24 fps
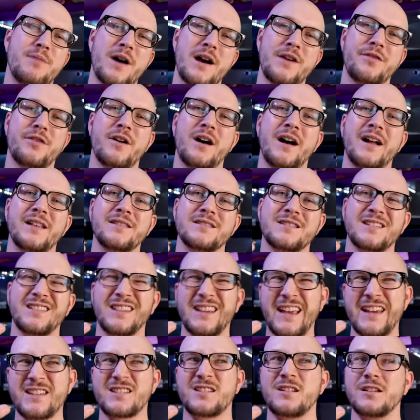pythons
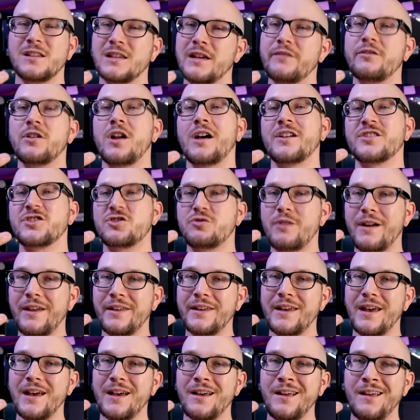unless you live in
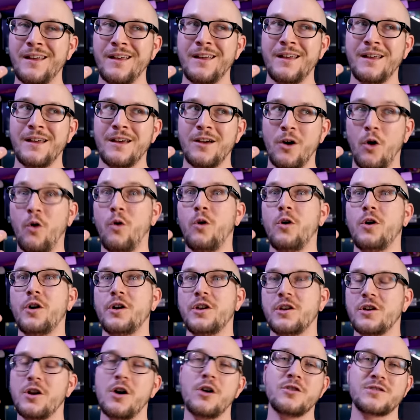Australia or
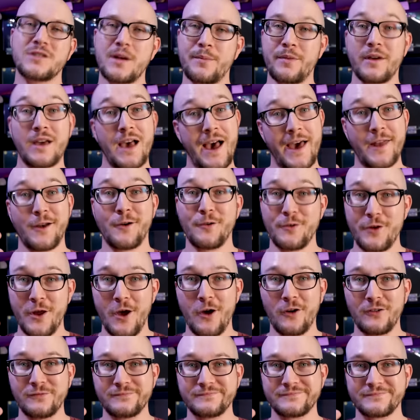you know something I don't know.